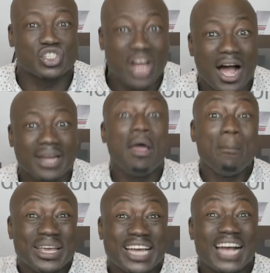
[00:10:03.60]
son,
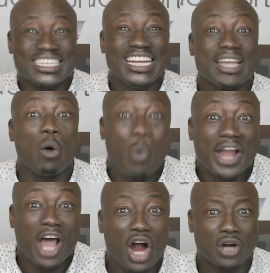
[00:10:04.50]
because he's a
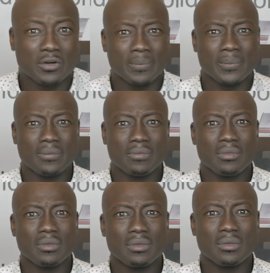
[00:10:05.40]
winner.
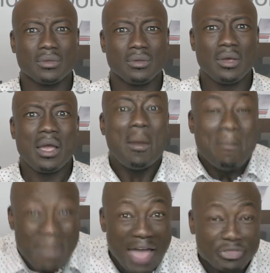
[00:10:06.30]

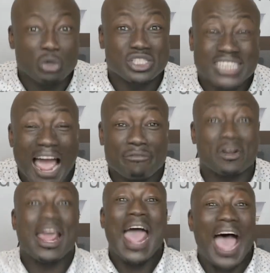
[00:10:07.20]
Matthew
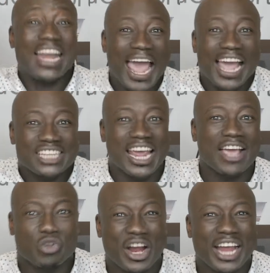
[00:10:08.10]
Stafford had
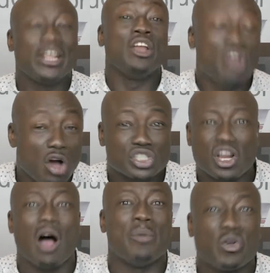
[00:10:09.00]
AJ Green,
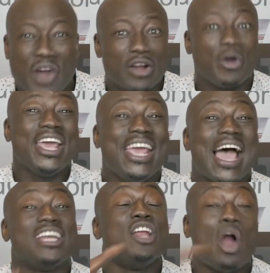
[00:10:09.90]
Sean Moreno. He
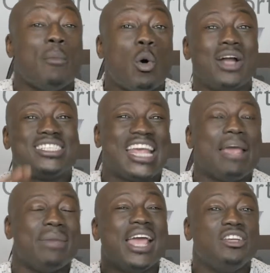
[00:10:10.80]
had the number one
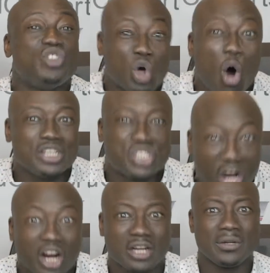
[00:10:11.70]
team in
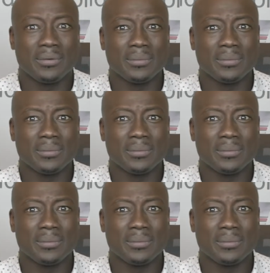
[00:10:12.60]
Georgia,